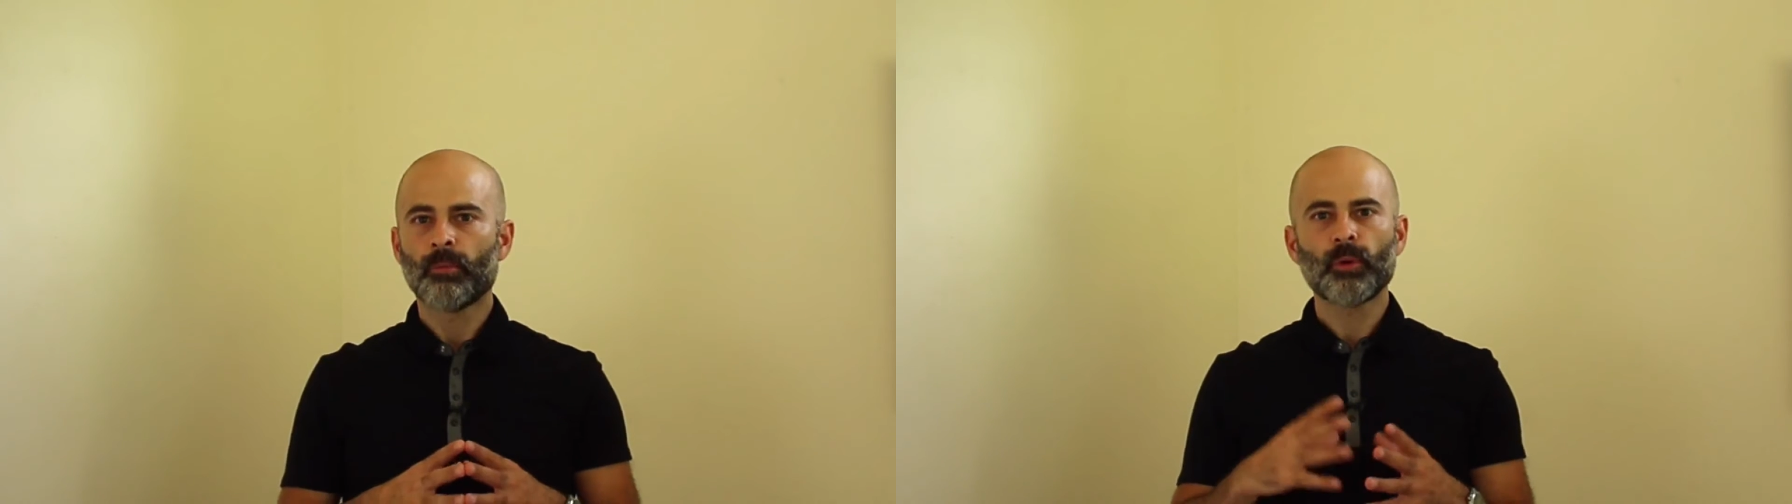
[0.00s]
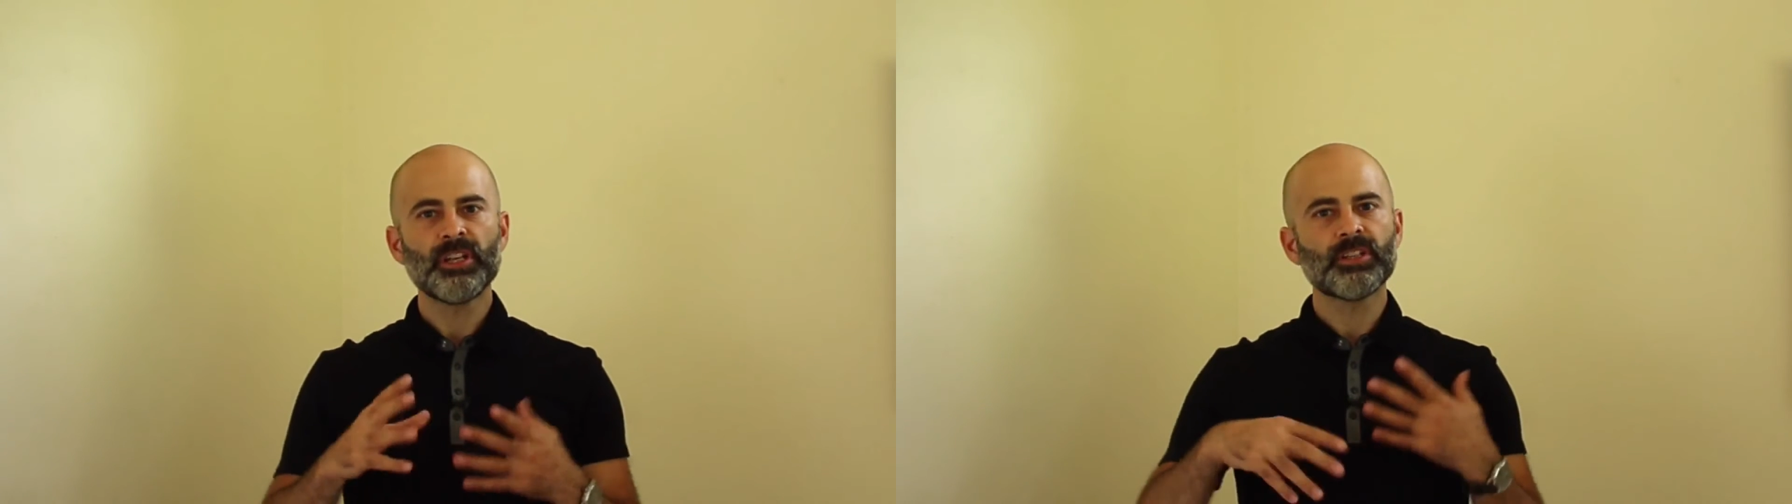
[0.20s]

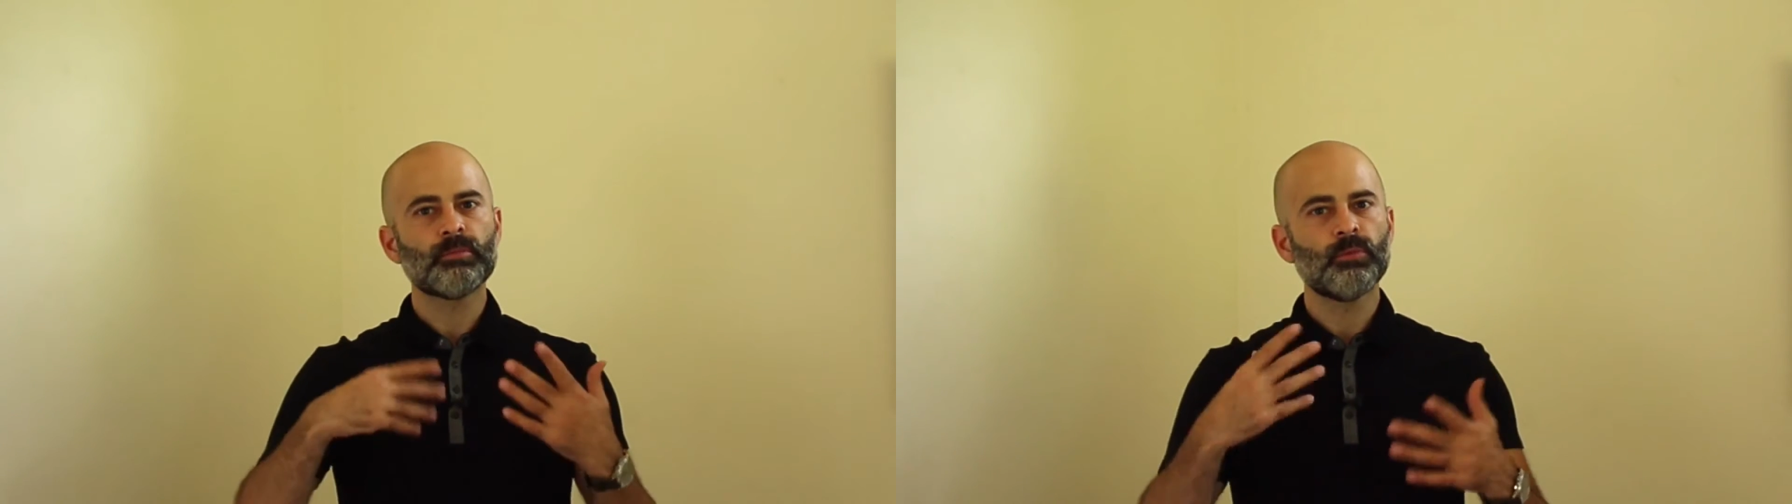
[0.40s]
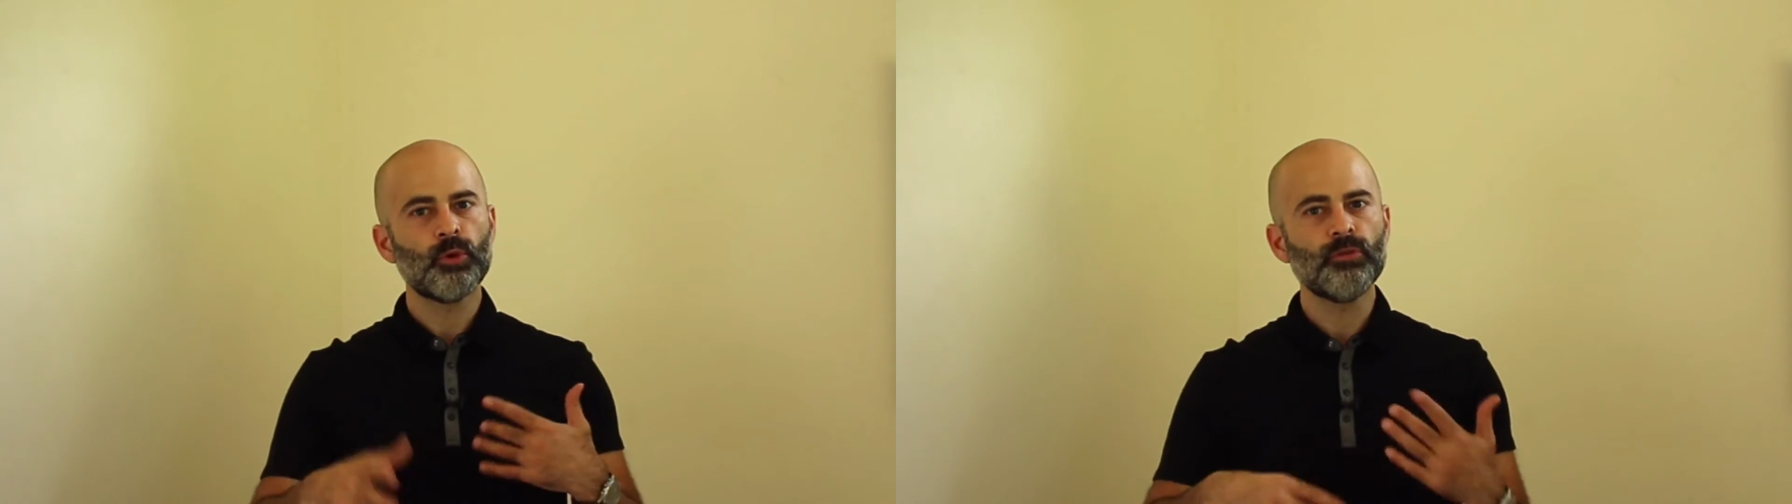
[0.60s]
but we need to
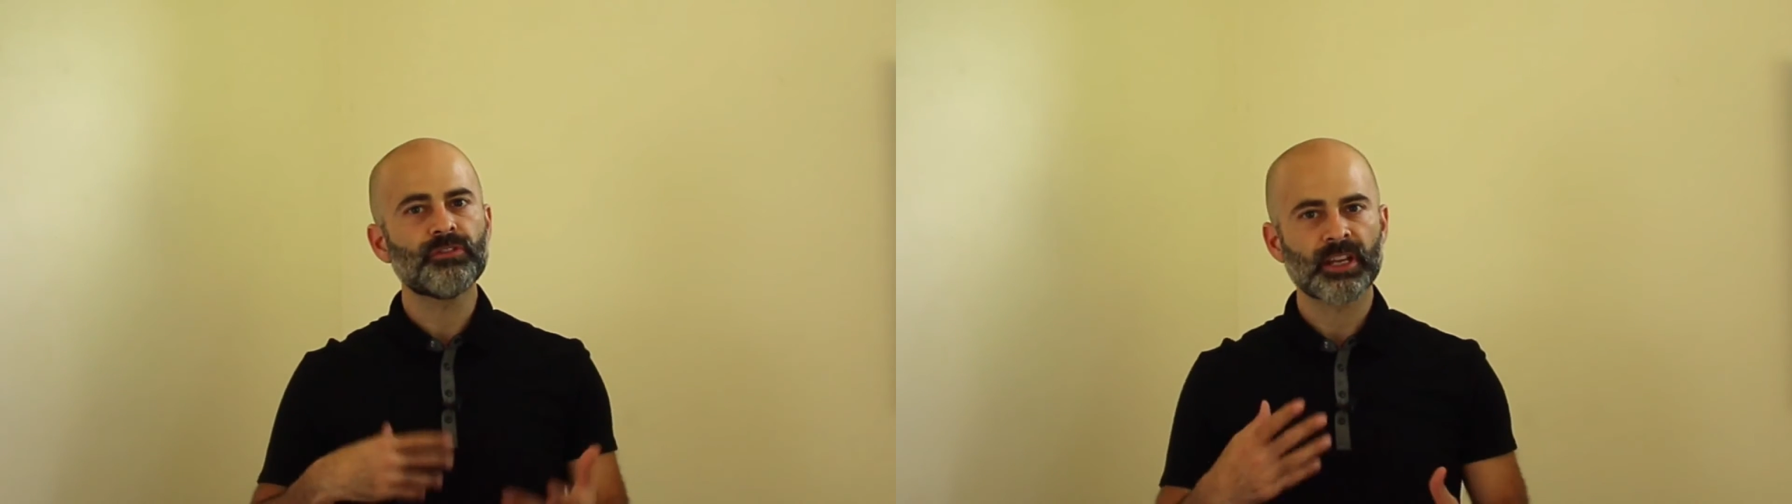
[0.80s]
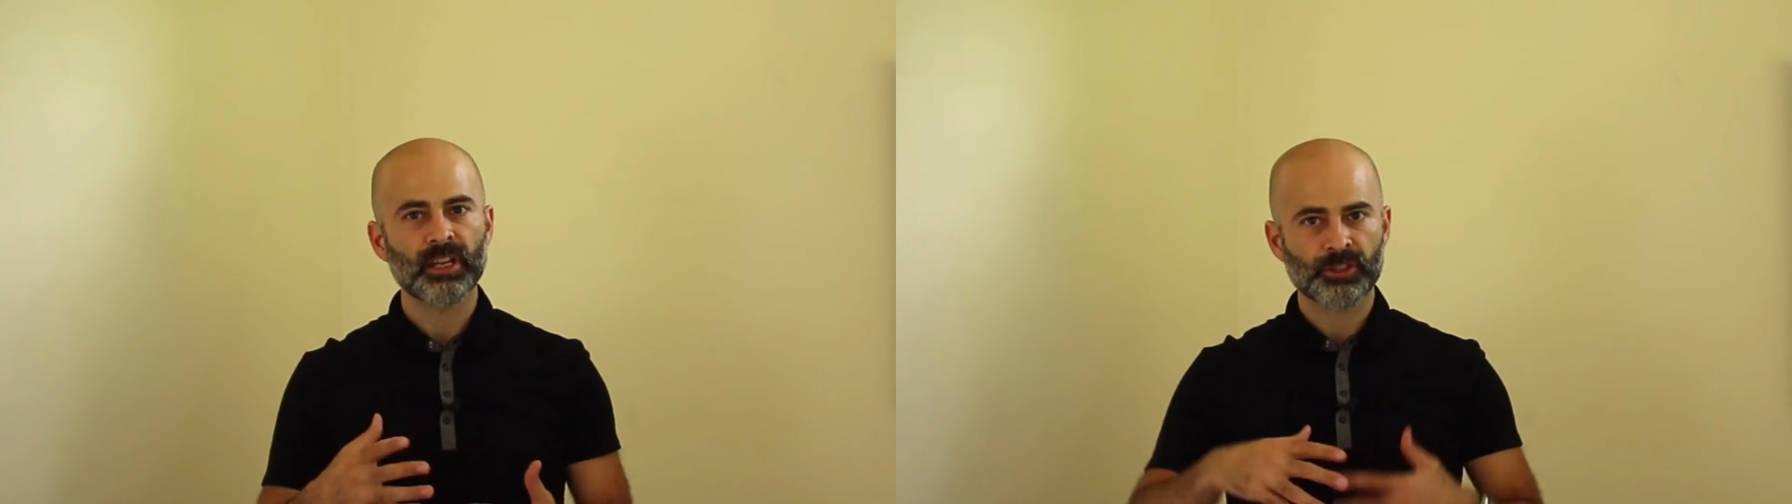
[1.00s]

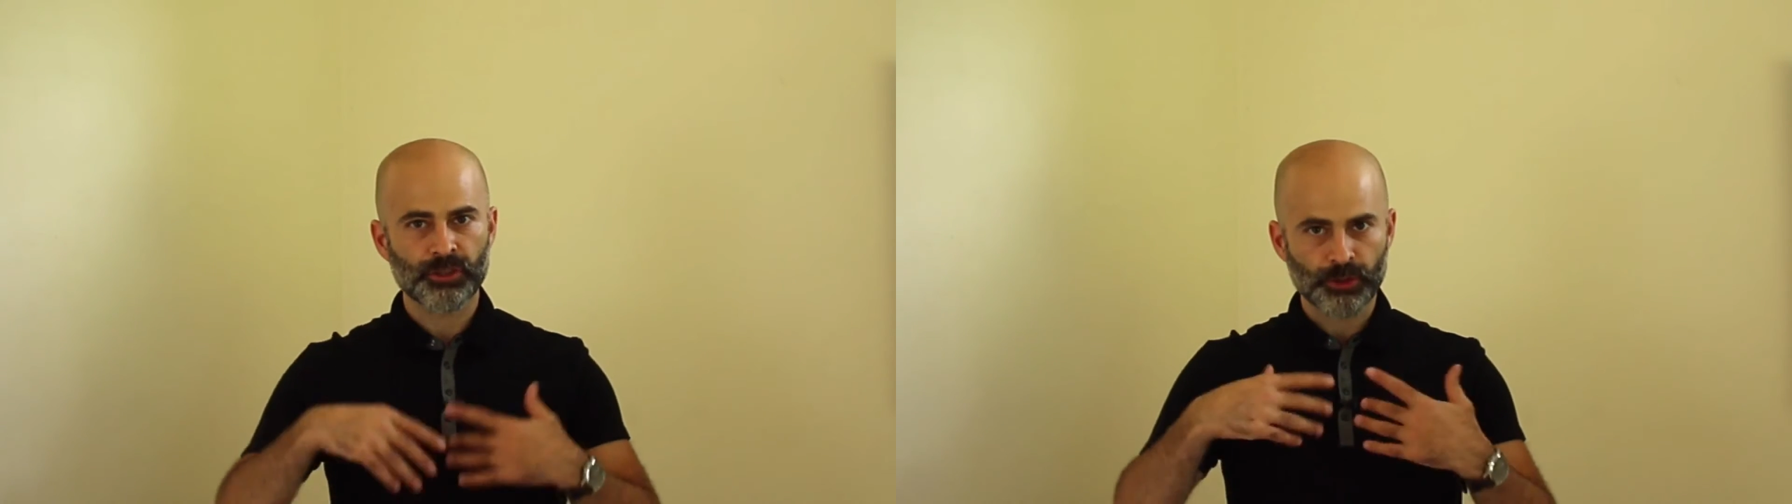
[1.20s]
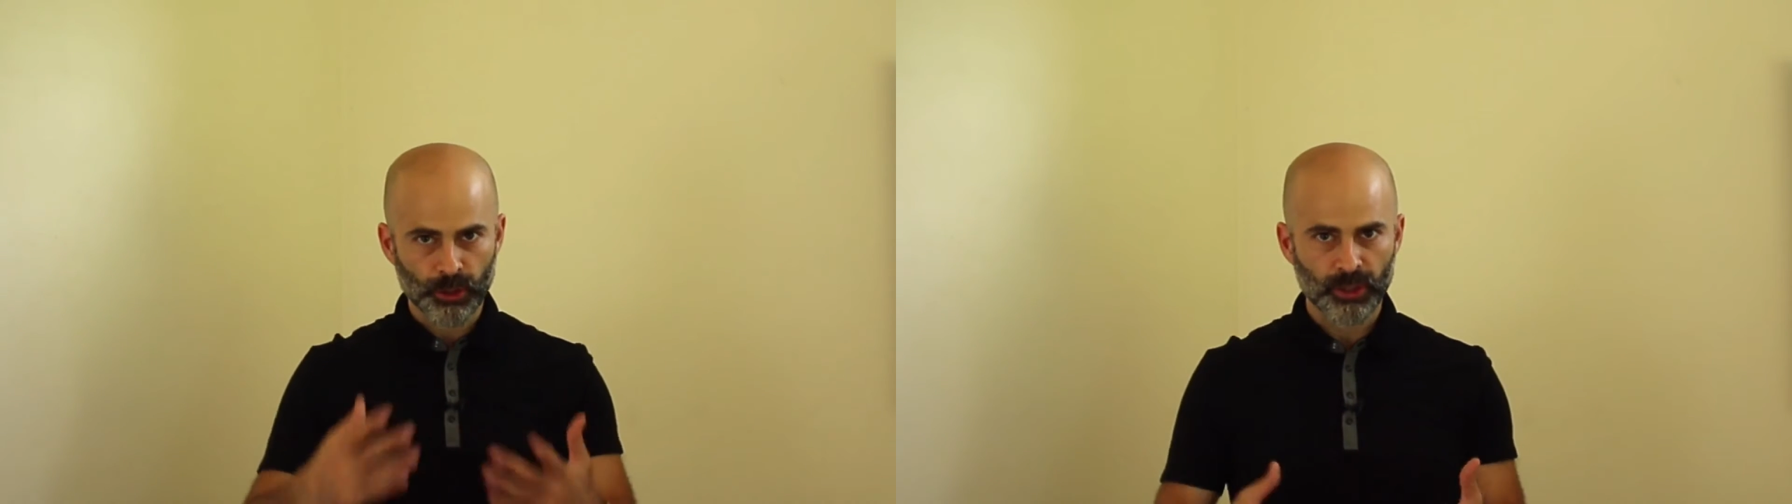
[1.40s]
move it and
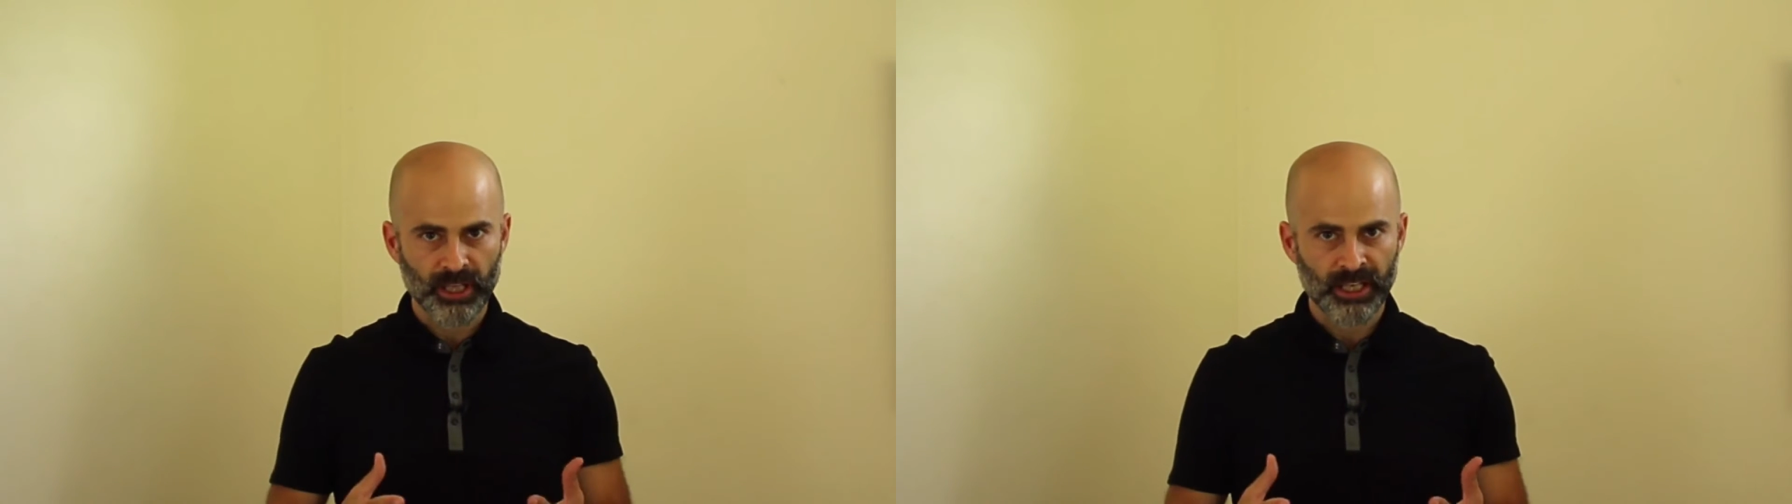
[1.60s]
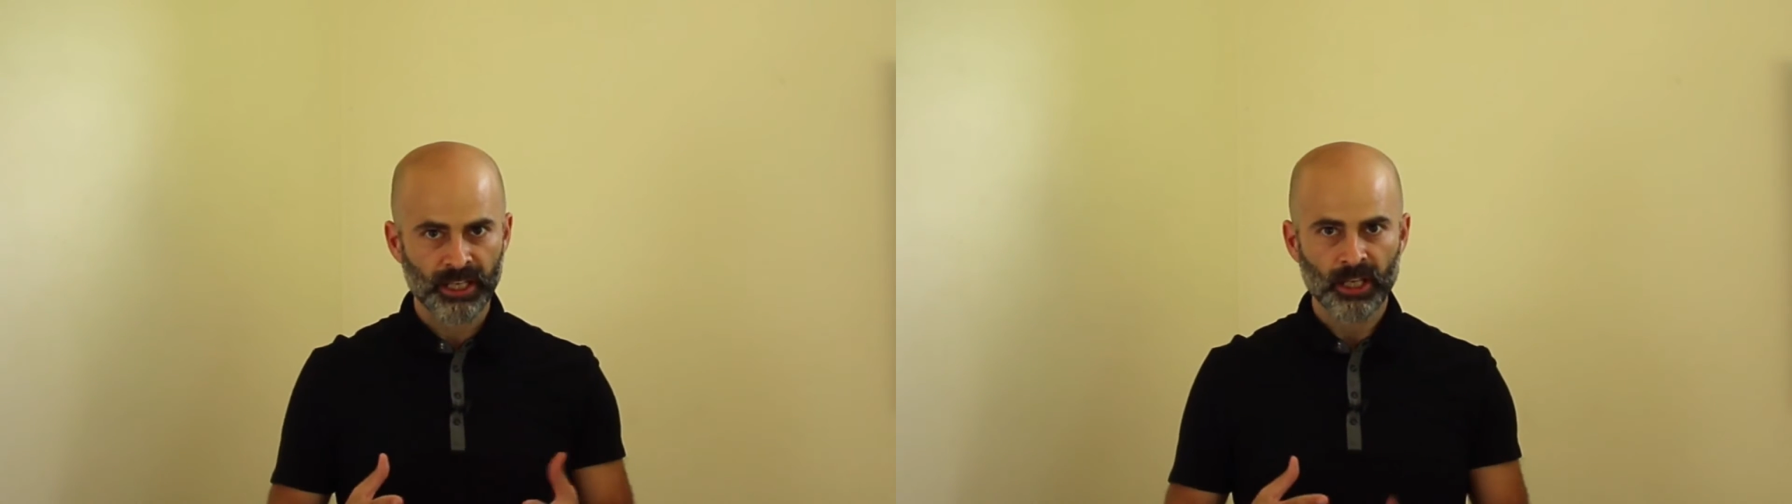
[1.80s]

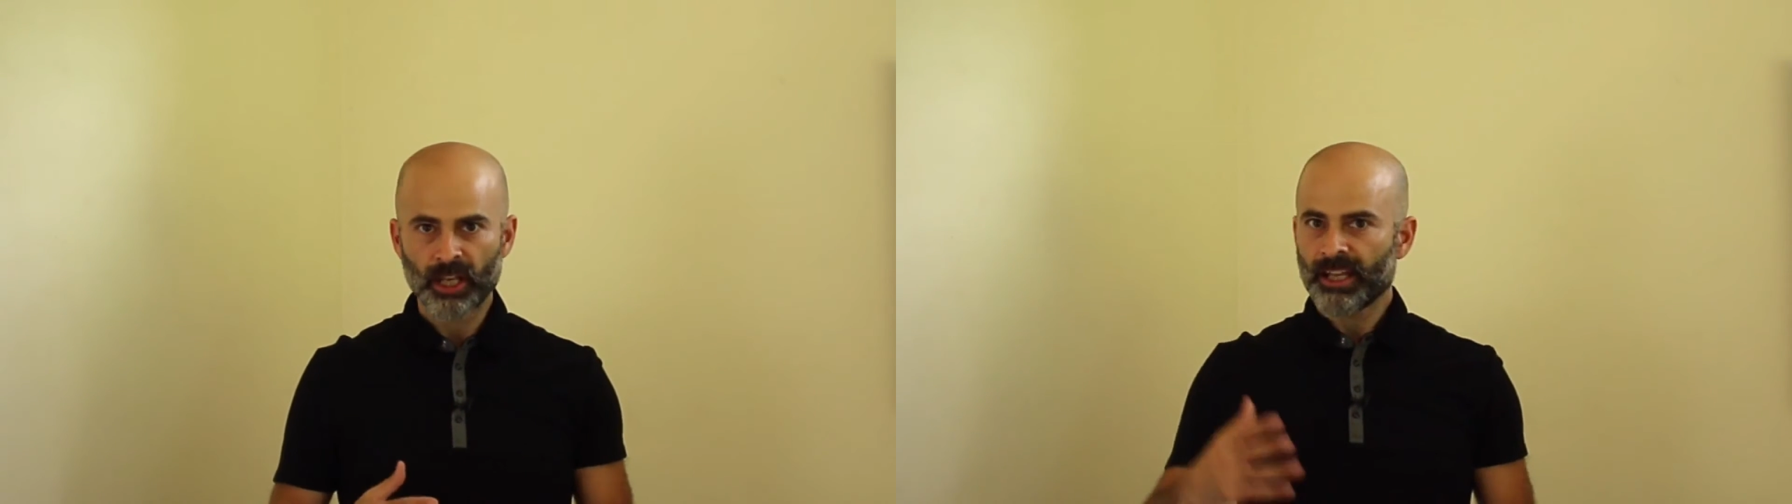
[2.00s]
circulate it.